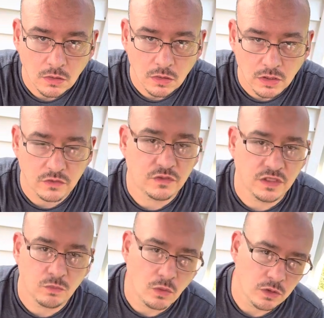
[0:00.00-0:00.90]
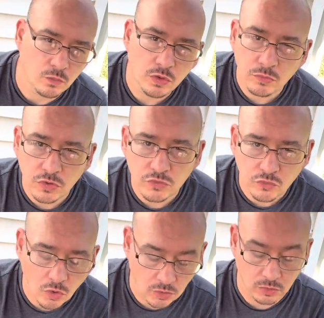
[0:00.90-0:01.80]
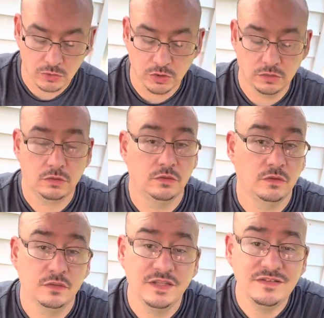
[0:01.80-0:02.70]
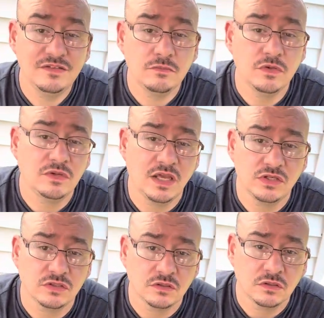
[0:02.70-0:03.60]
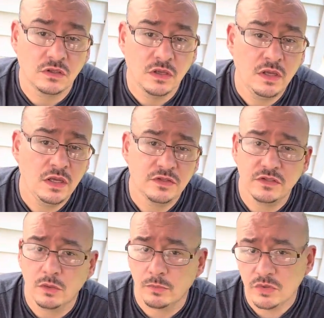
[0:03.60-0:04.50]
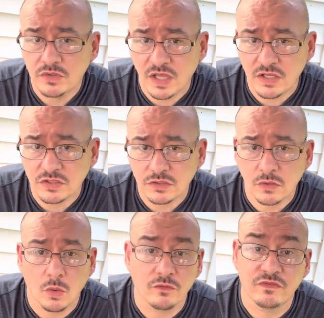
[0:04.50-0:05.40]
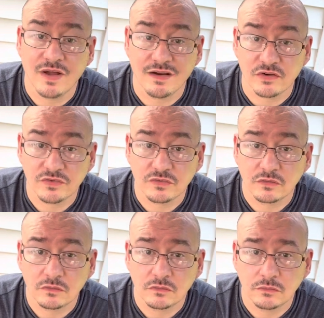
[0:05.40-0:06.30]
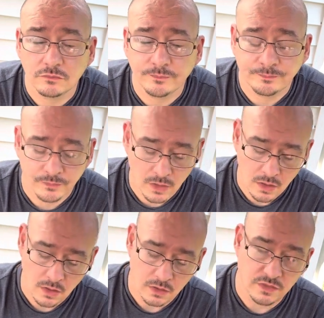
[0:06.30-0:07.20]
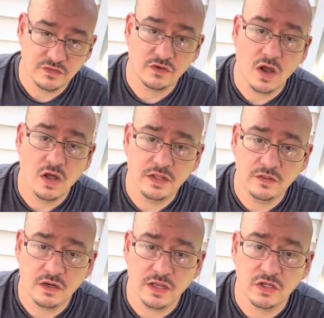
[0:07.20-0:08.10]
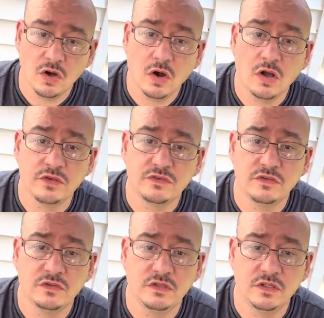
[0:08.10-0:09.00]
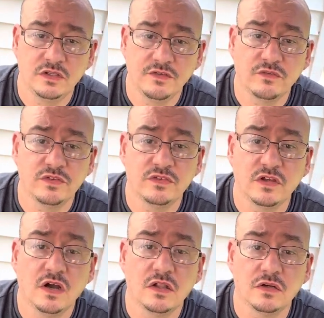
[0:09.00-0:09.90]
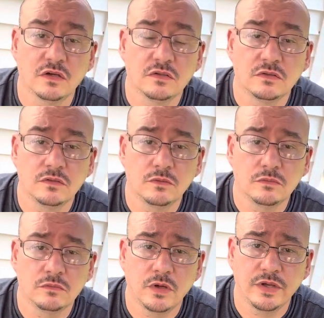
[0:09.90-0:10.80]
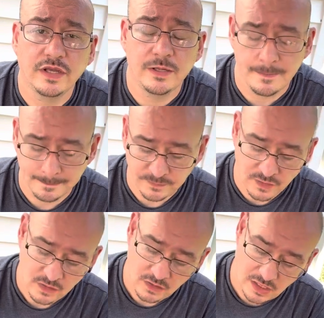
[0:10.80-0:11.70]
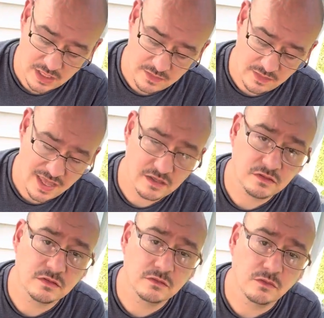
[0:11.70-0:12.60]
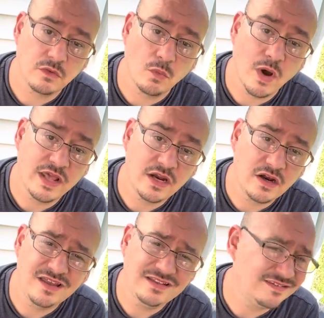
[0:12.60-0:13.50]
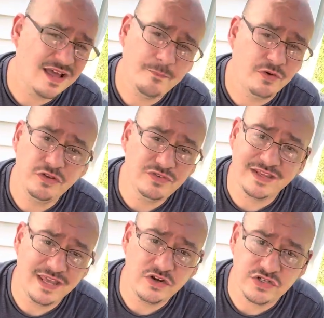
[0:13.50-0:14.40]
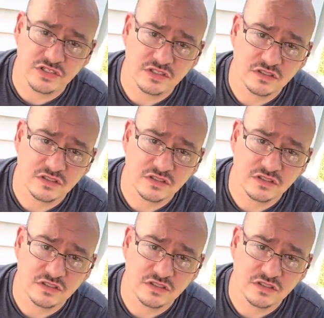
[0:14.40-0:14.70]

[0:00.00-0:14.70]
And you're thinking, what do you mean stronger? Look, this is a mutation. It's either a mutation or virus that's gone in there and caused the difference in color, okay? In that white area, it's not producing energy.